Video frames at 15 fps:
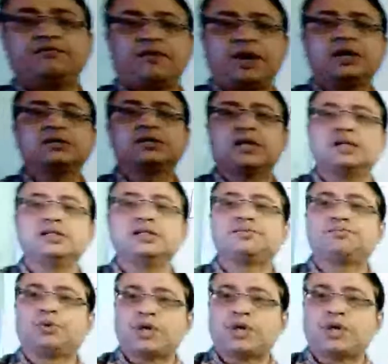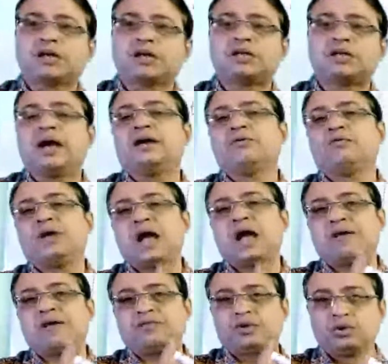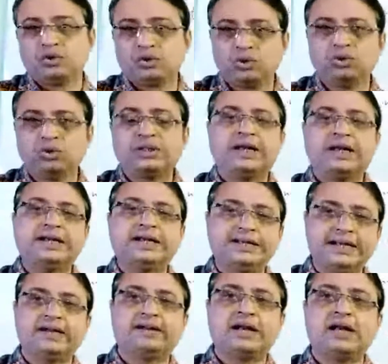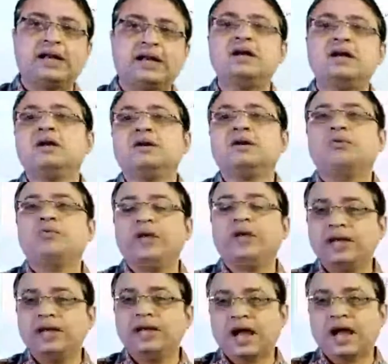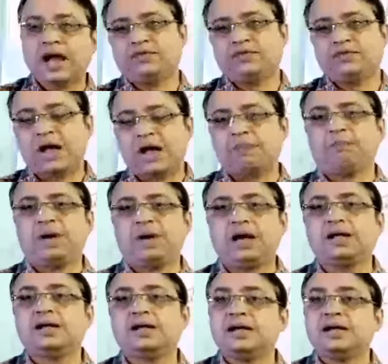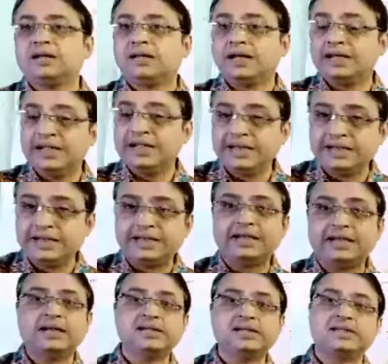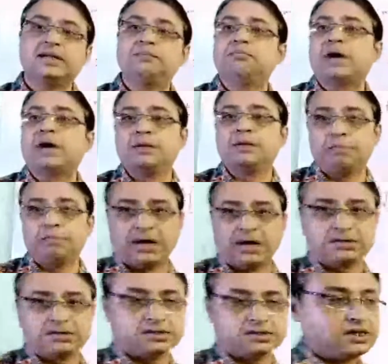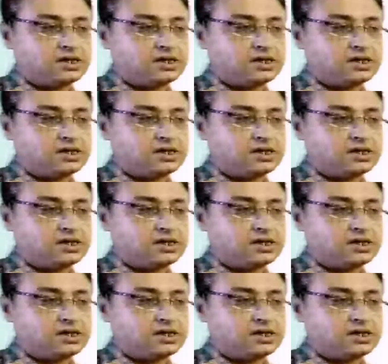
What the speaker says: functions product and we have to do their integral, we have to apply the integration by parts.